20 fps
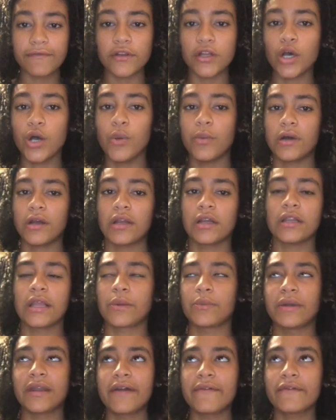flow, with
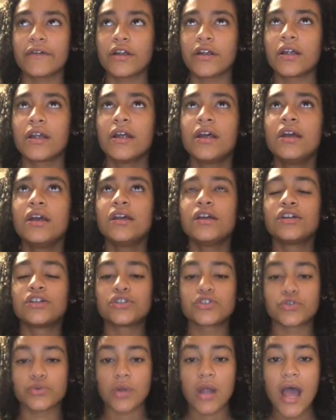like whatever
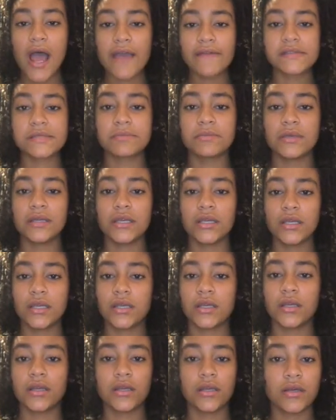drives
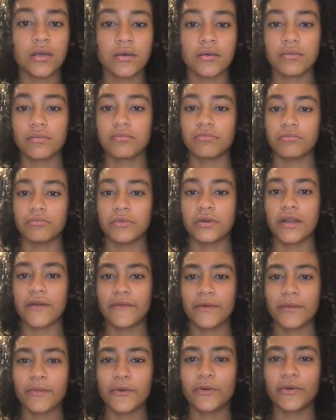me,
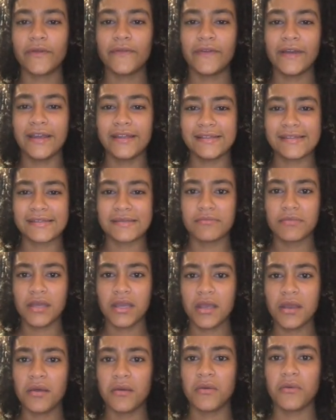whatever motivates
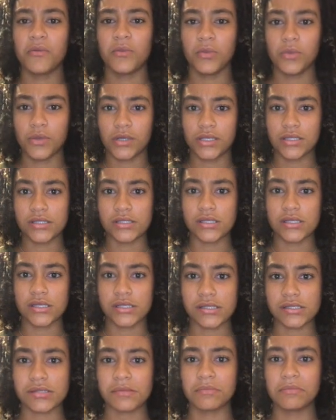me. What is
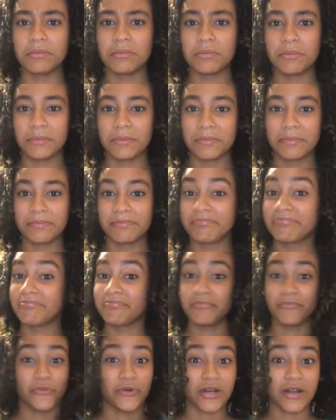this?
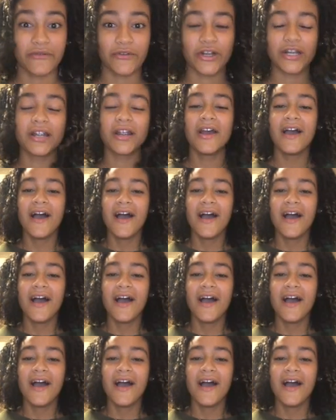Whatever.